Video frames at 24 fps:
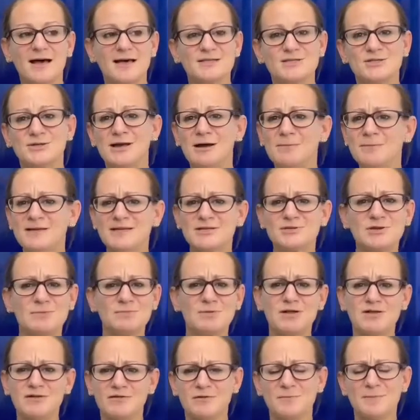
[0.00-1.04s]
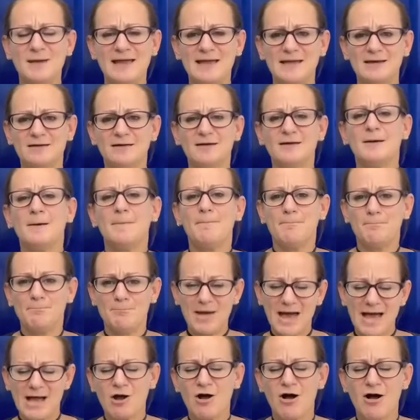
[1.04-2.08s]
So now I'm gonna strip all of the paint
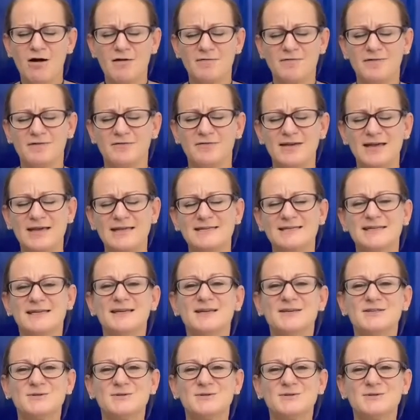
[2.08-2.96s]
back off of it.